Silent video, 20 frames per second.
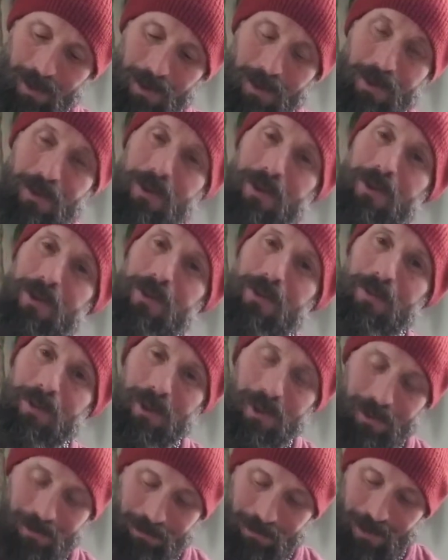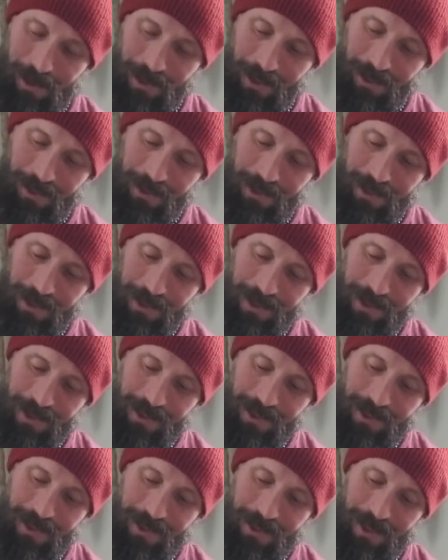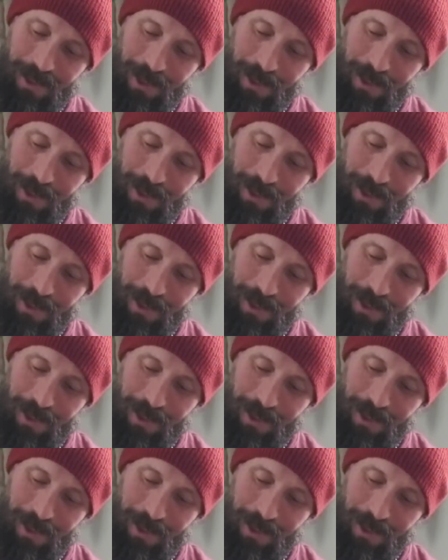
So it's really funny. This is